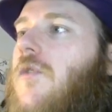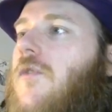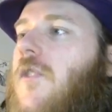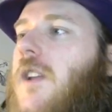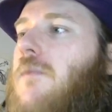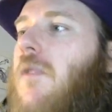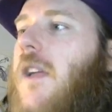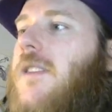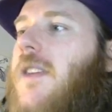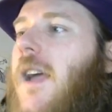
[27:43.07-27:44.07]

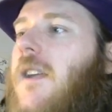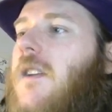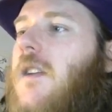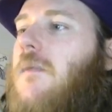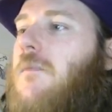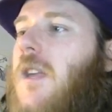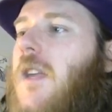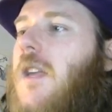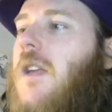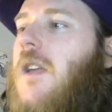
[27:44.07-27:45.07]
free-to-play deck can
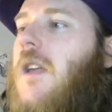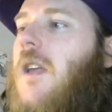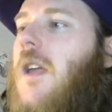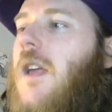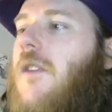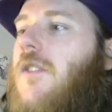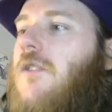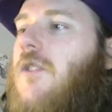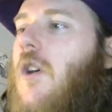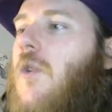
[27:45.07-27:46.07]
be if you
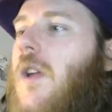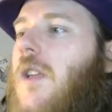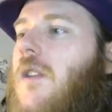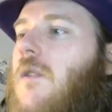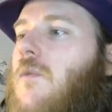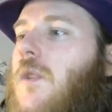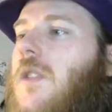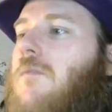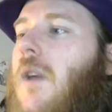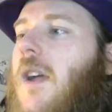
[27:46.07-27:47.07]
go in
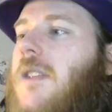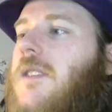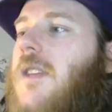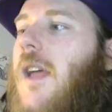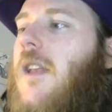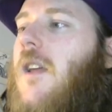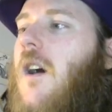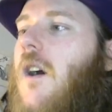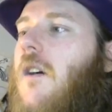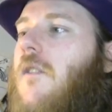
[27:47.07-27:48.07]
with the mindset
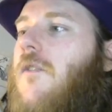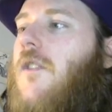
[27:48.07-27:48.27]
of